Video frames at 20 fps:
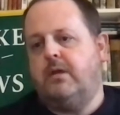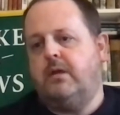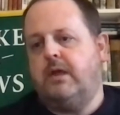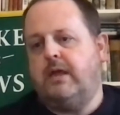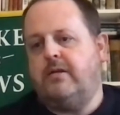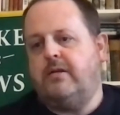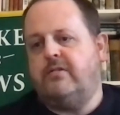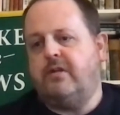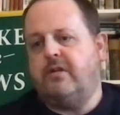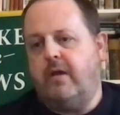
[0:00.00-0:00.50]

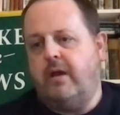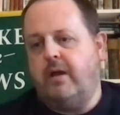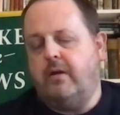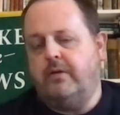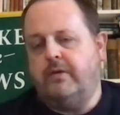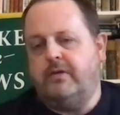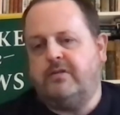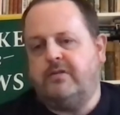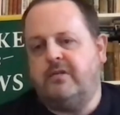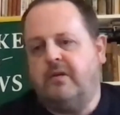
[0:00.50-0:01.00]
get us going
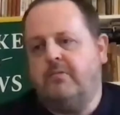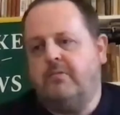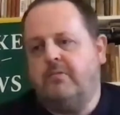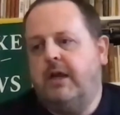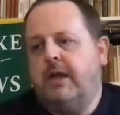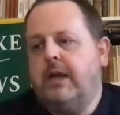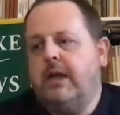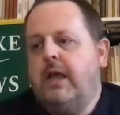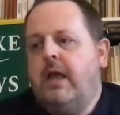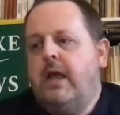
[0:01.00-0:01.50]
on this
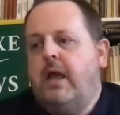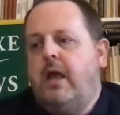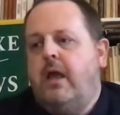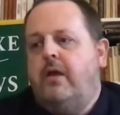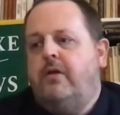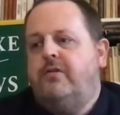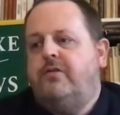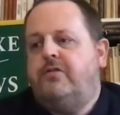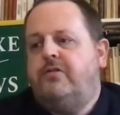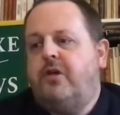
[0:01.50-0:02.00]
subject.
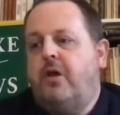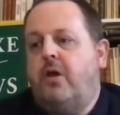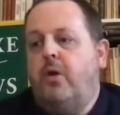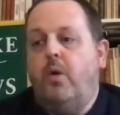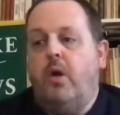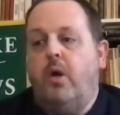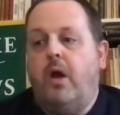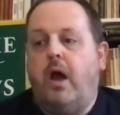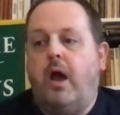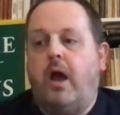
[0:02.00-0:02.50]

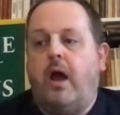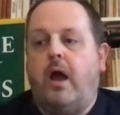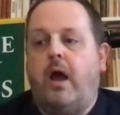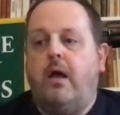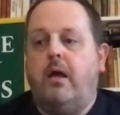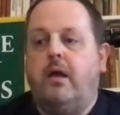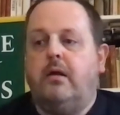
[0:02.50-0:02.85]
So